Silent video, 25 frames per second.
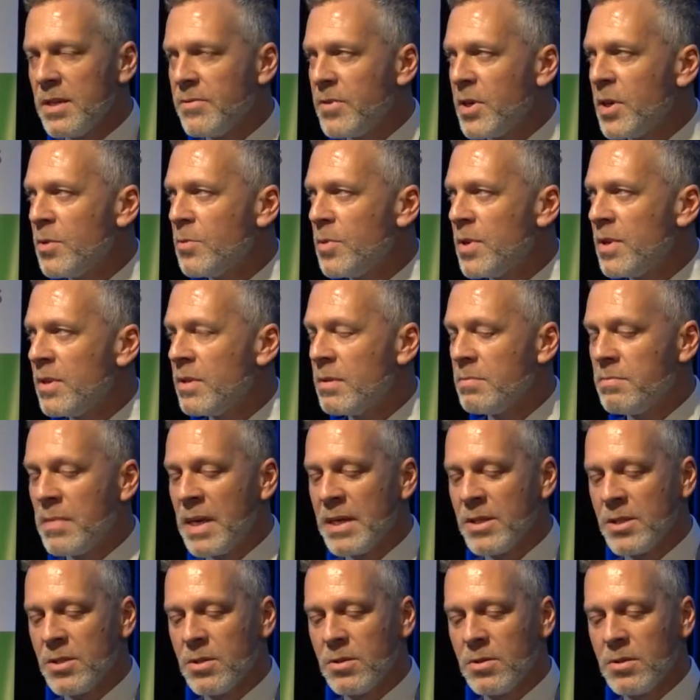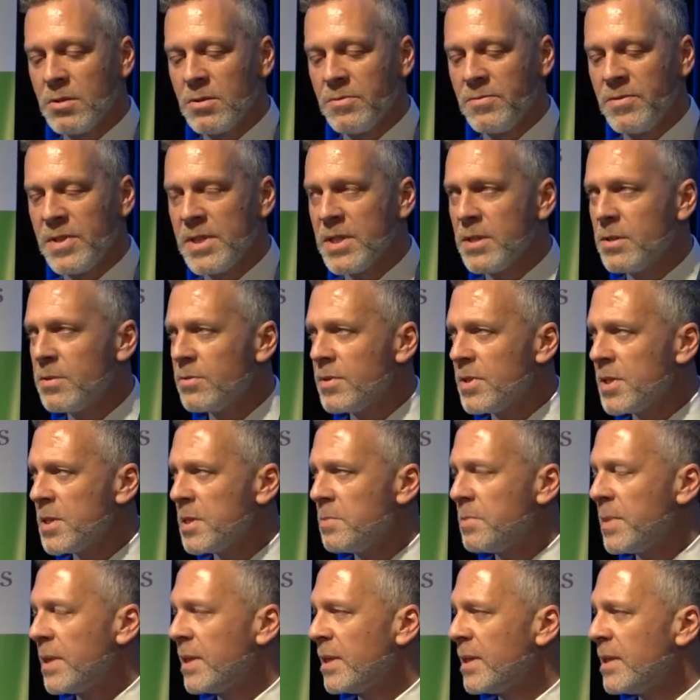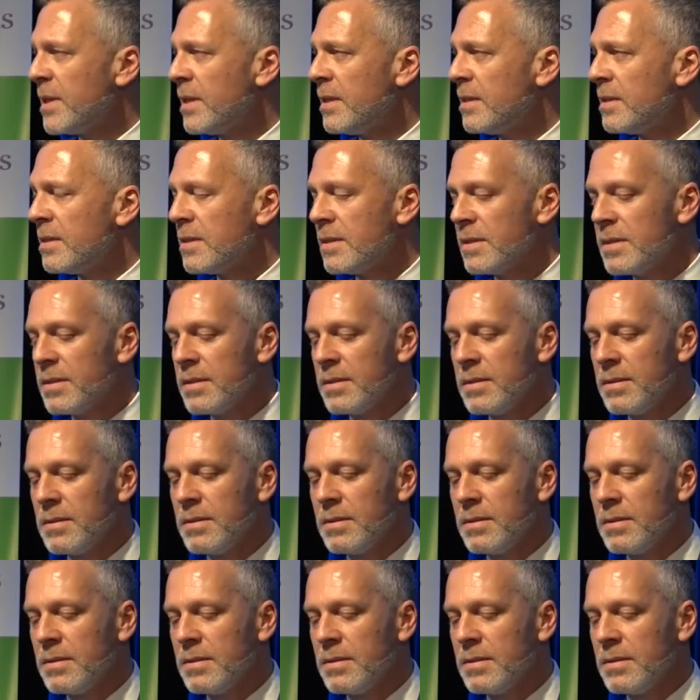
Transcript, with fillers: living with mental or physical disabilities